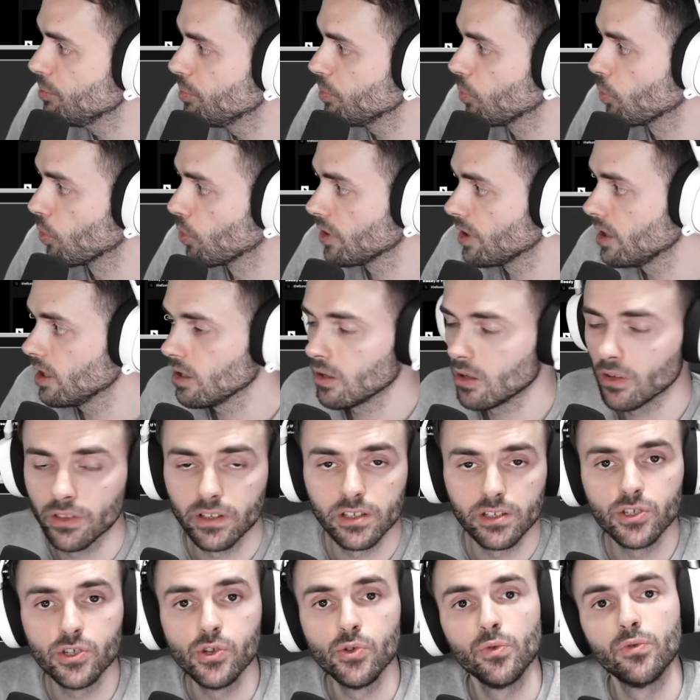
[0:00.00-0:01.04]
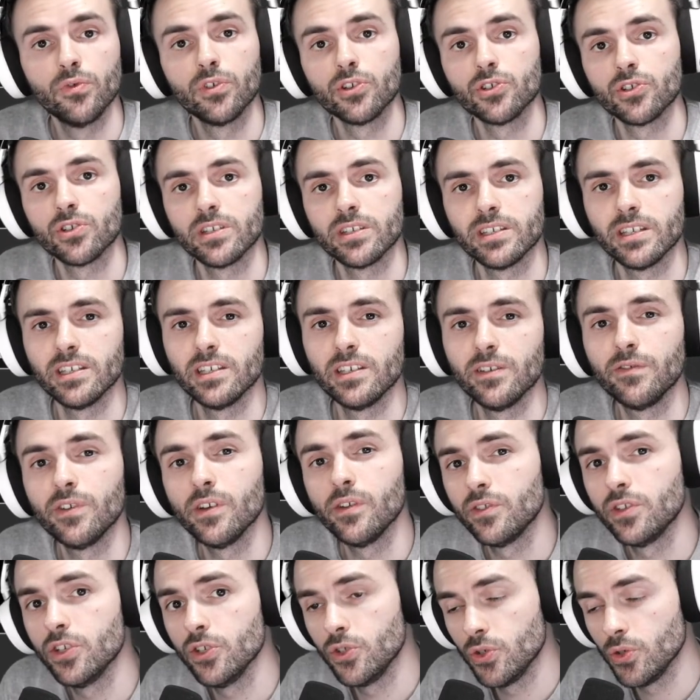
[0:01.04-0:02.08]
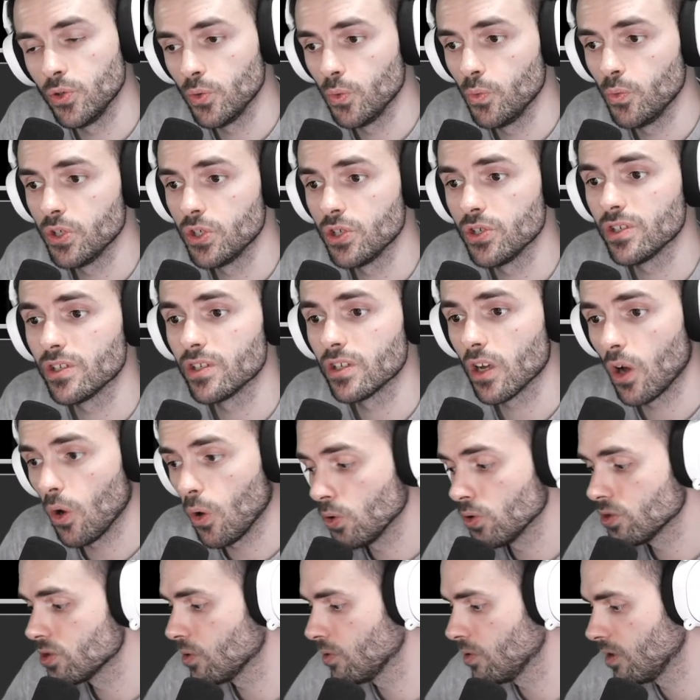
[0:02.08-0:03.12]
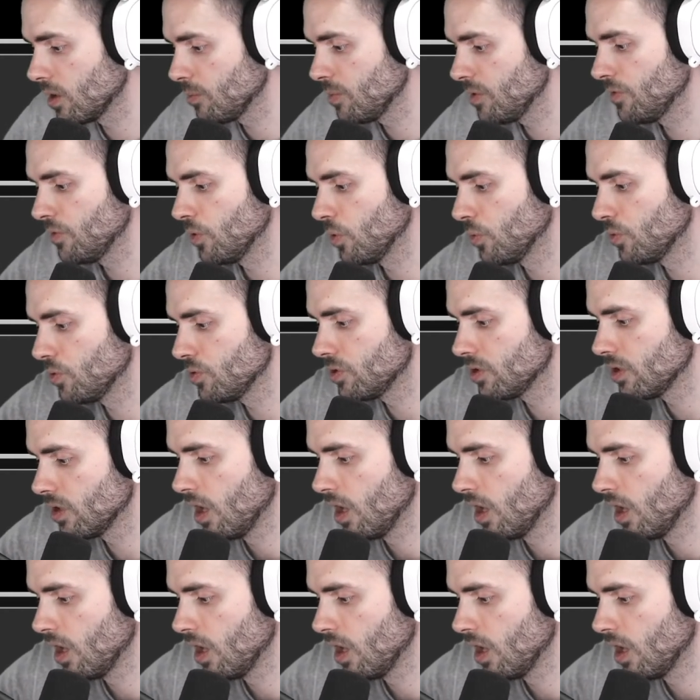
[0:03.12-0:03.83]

working on this new version, Sizzy 52, which is also going to be focused